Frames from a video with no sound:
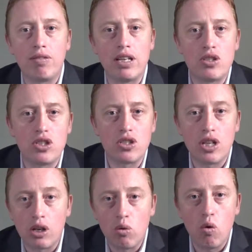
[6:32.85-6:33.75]
let's just
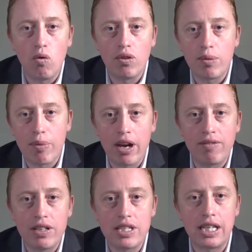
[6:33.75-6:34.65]
go over the
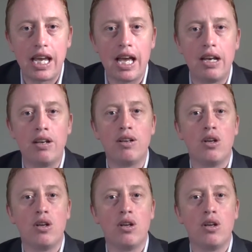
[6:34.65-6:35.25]
benefits again.